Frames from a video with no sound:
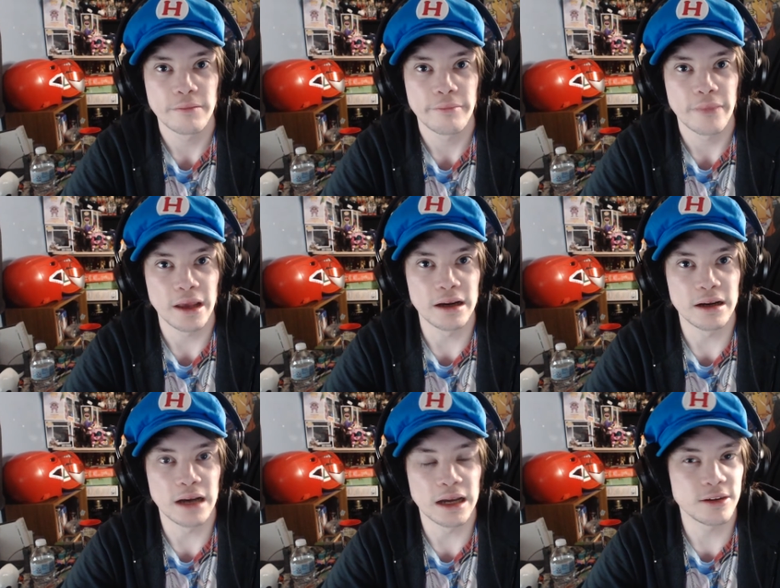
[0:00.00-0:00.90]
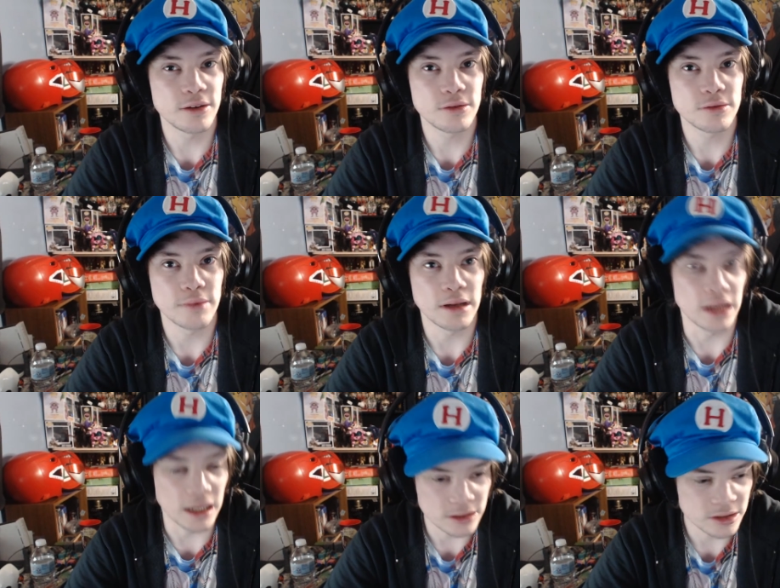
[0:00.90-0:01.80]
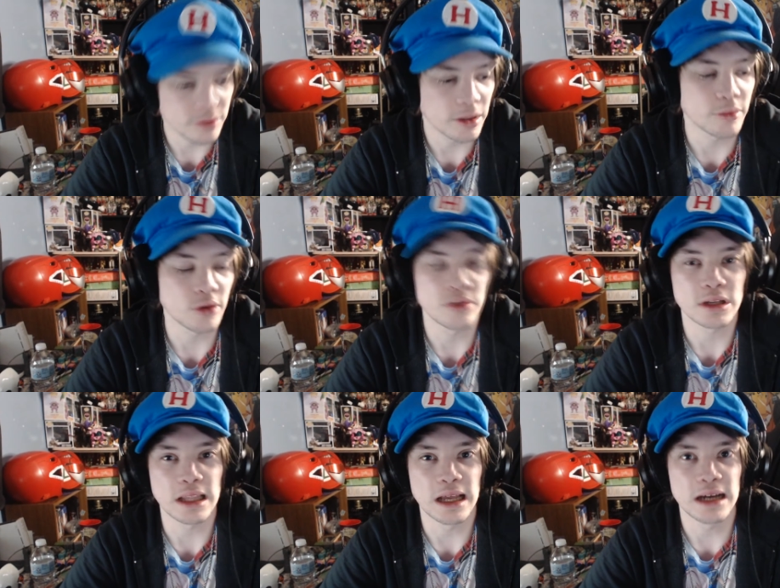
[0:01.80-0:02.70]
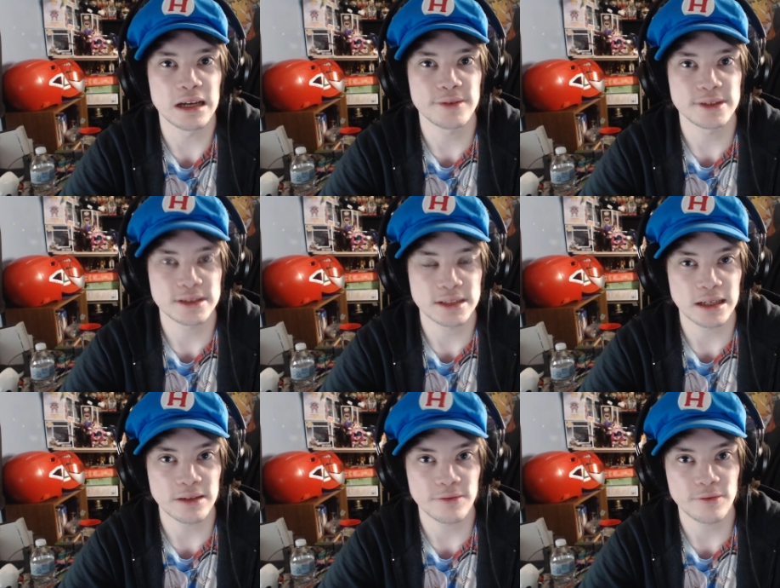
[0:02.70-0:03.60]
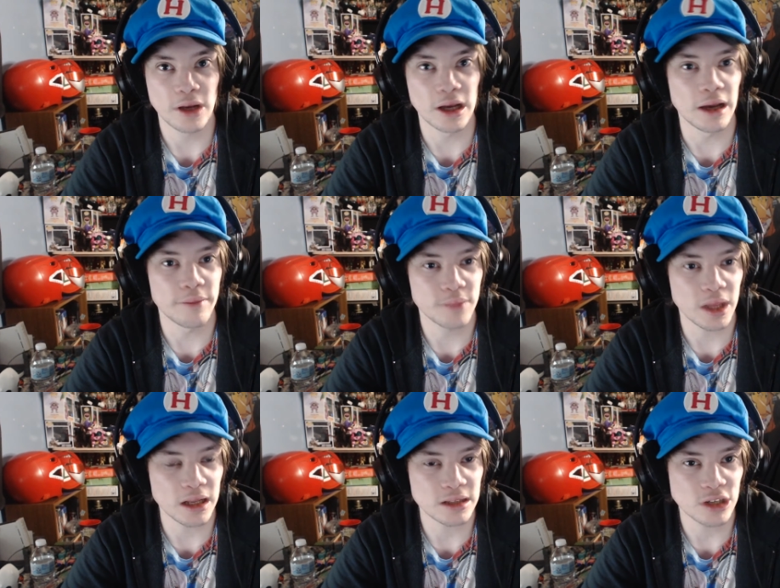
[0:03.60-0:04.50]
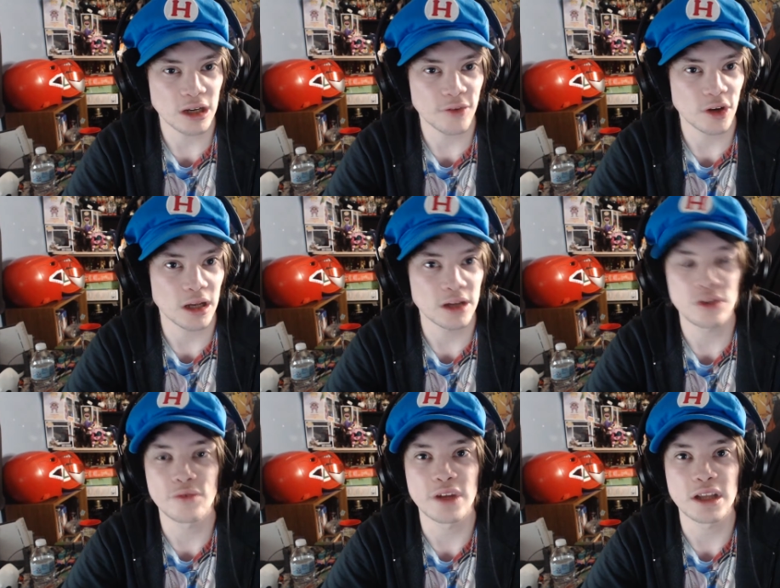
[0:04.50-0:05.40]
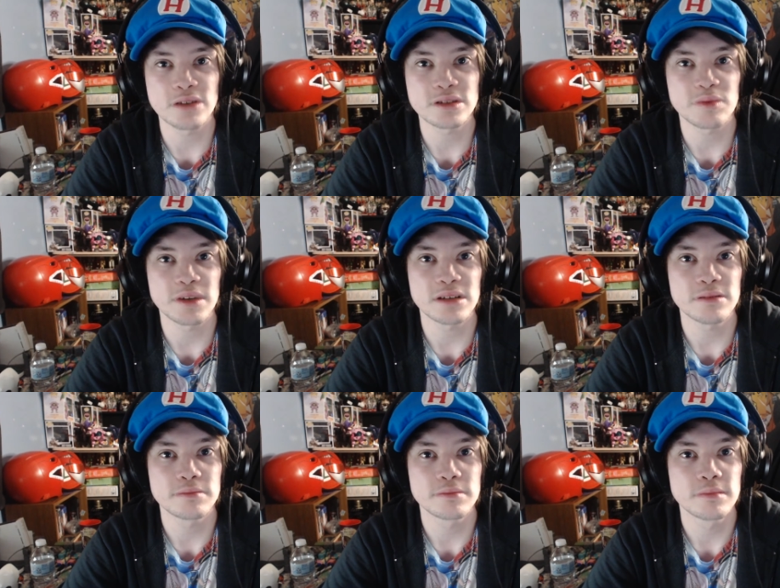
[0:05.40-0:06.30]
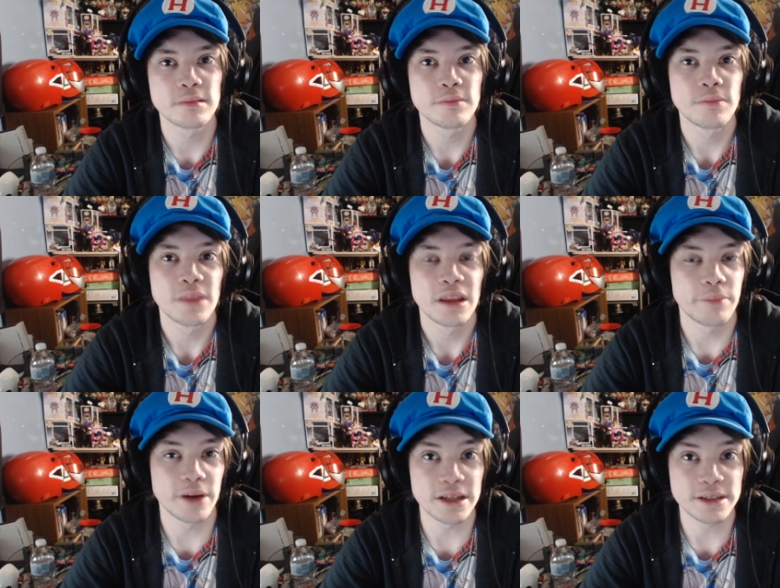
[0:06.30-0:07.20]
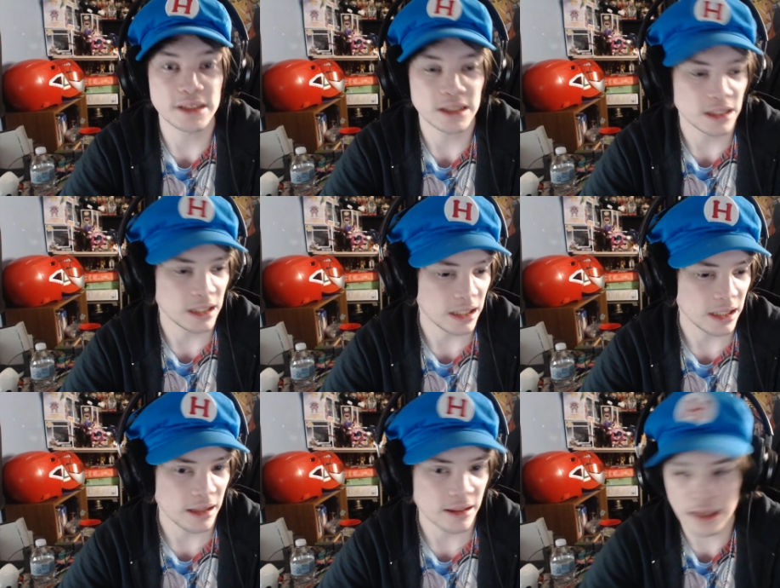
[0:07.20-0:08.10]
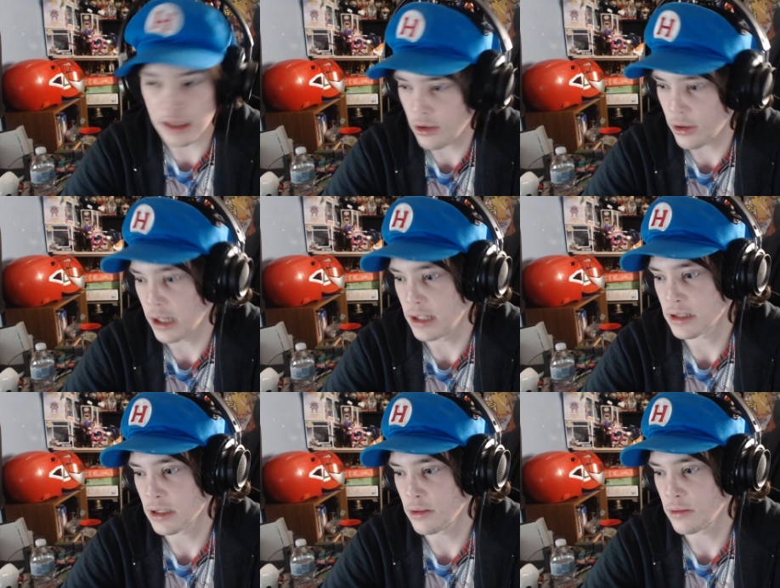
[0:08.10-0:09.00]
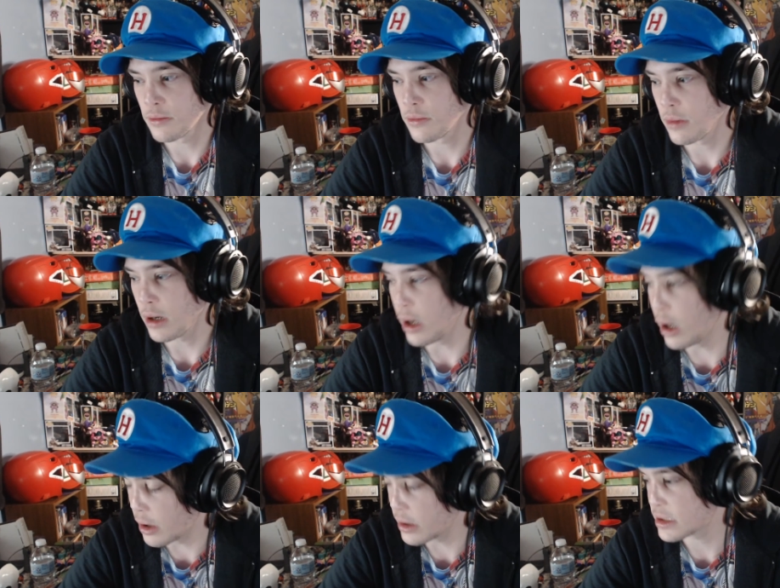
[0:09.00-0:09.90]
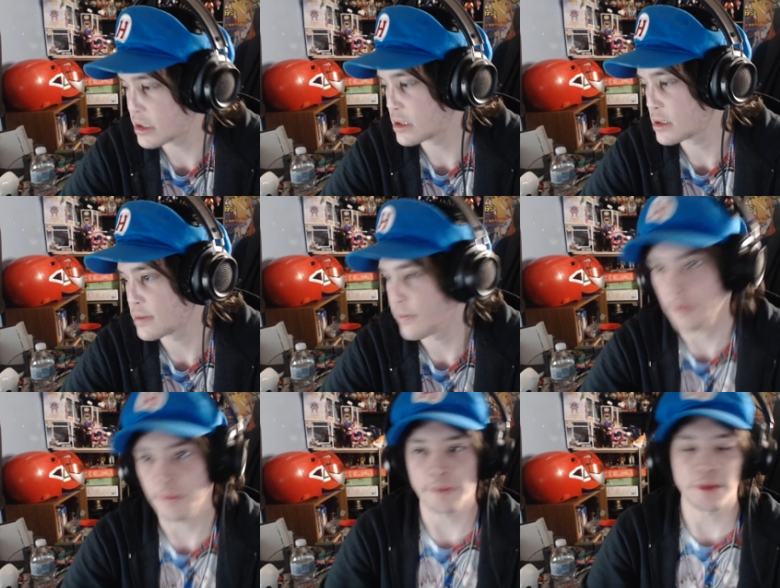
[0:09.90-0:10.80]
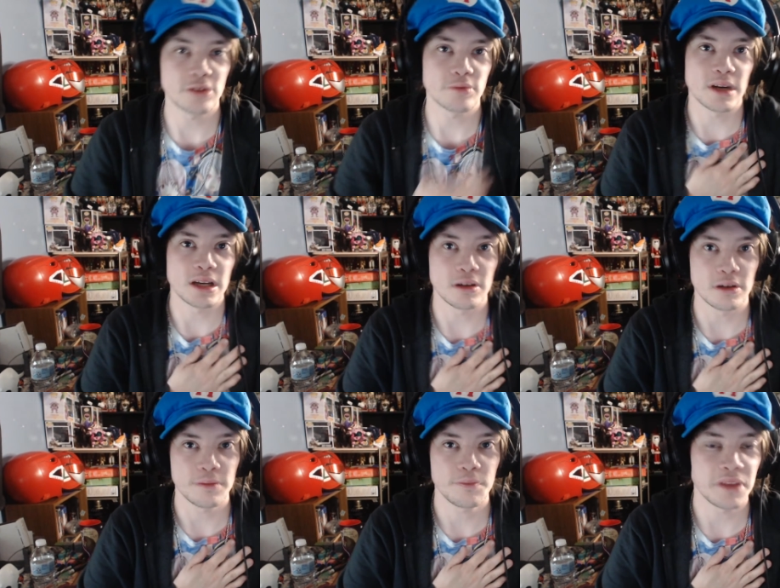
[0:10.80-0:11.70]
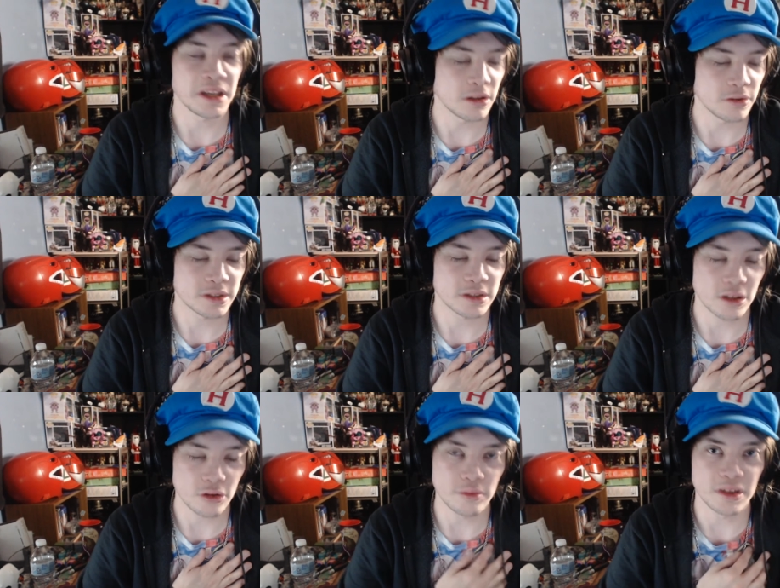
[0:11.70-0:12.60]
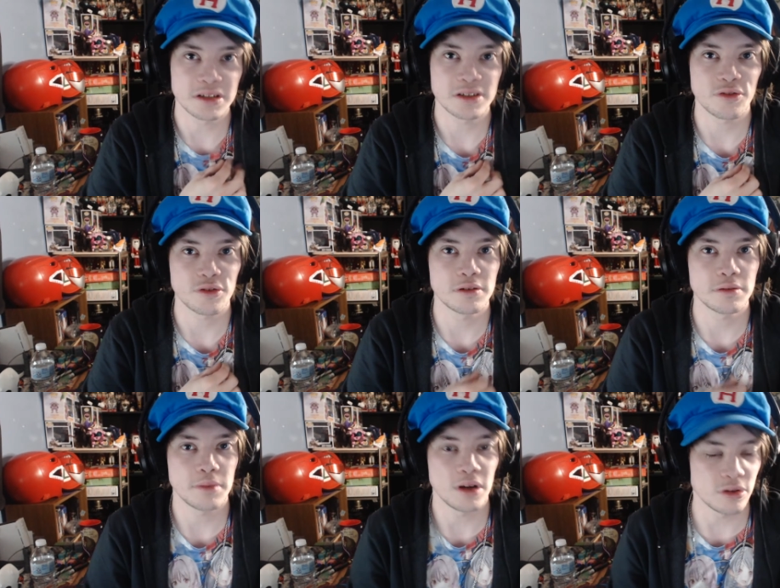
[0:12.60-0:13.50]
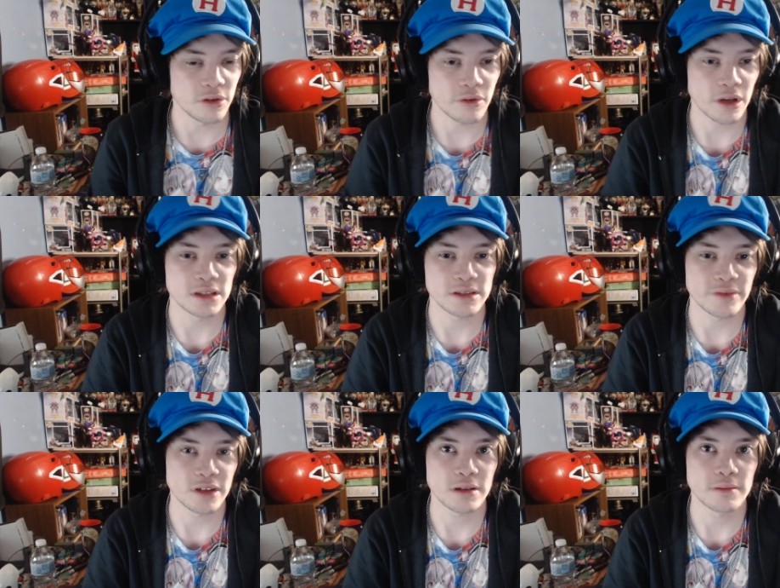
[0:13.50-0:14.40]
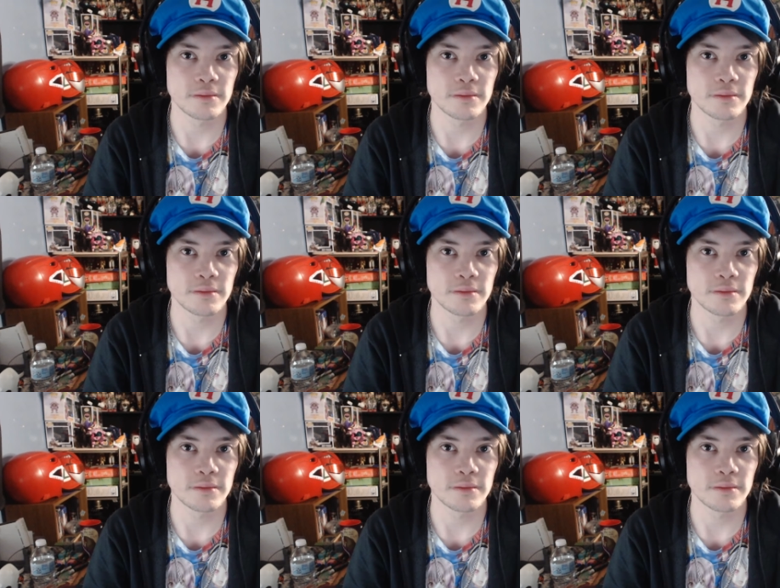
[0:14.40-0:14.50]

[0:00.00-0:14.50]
Uh, I do announce when I'm going live and stuff. I I'm gonna try to figure out how to do videos well. But thank you guys, though. Honest, from the bottom of my heart, thank you so much for all you guys have done.